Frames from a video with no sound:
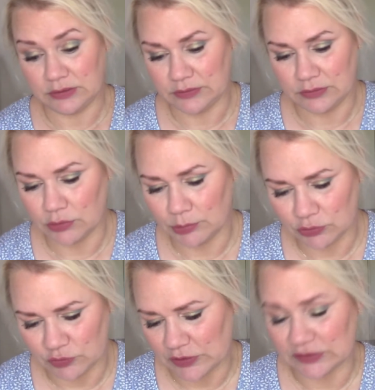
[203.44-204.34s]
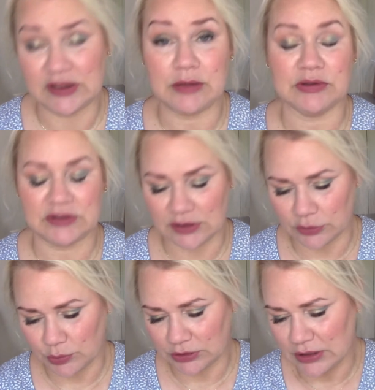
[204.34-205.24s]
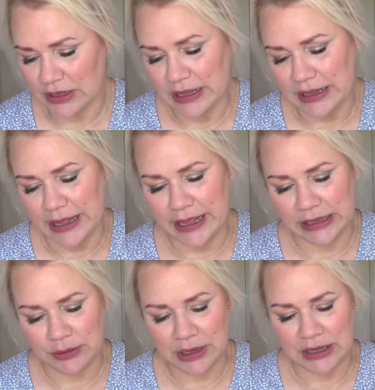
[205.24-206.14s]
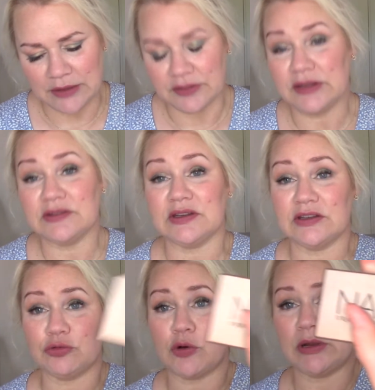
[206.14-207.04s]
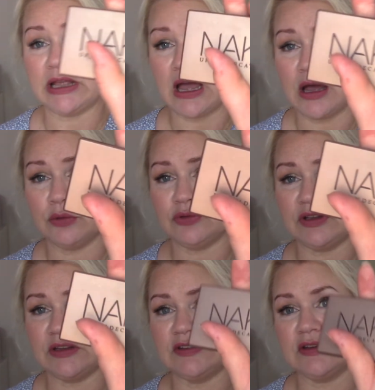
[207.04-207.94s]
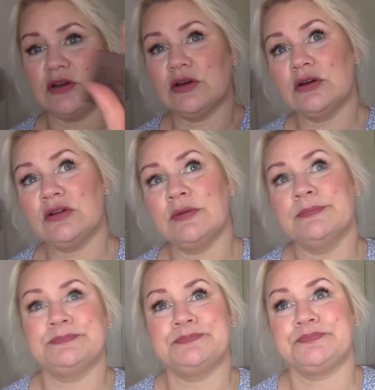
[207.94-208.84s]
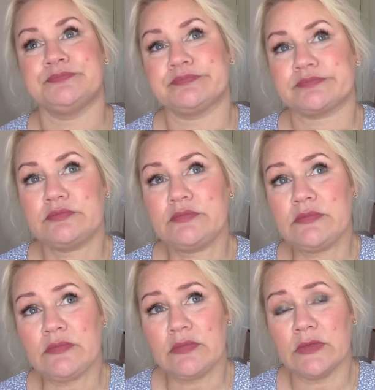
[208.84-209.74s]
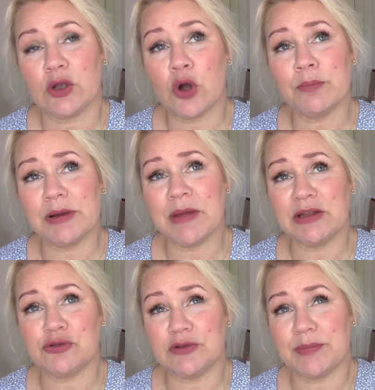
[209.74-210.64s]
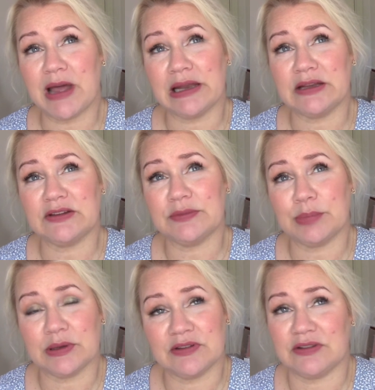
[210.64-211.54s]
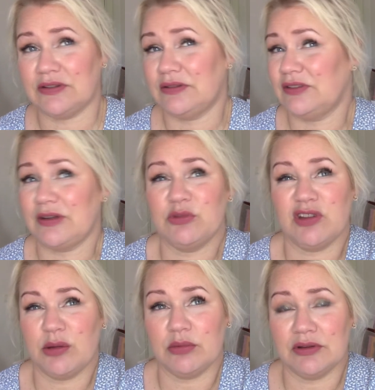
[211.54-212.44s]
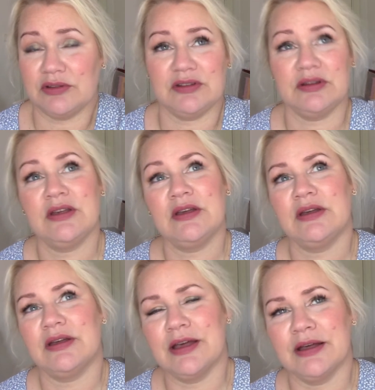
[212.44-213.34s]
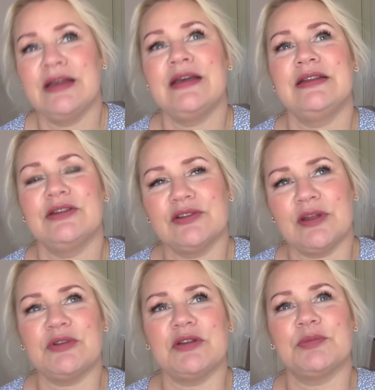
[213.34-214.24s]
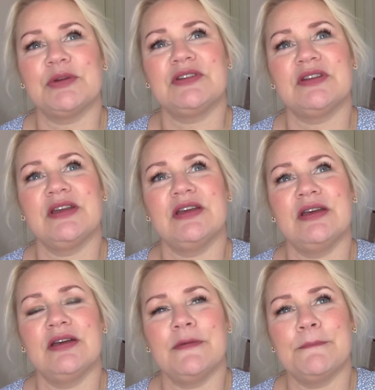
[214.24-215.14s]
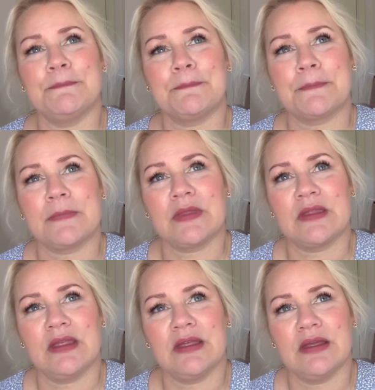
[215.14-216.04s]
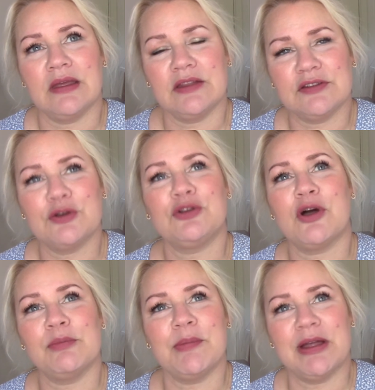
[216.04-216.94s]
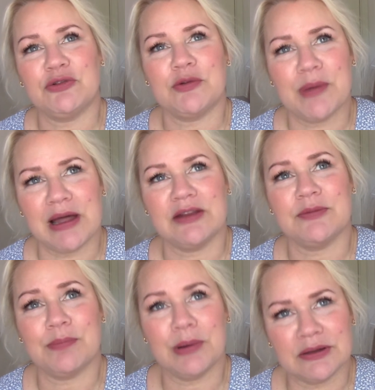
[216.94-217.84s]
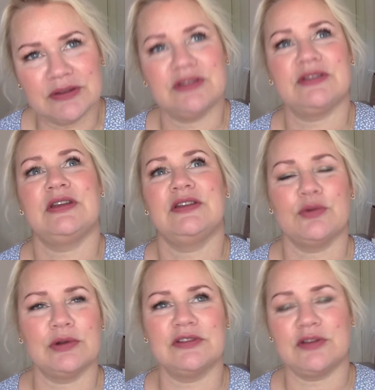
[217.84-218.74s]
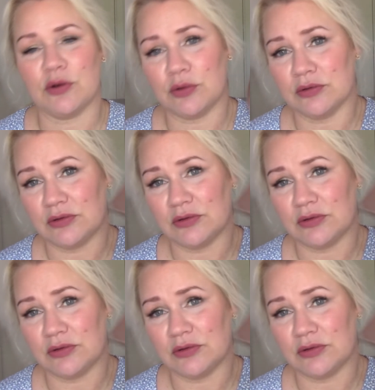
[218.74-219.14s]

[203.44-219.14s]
almost the same as the other one. Anyway, this is rolling out. It's a good complementary palette, but sometimes, not sometimes, but it's a good complementary palette, but it also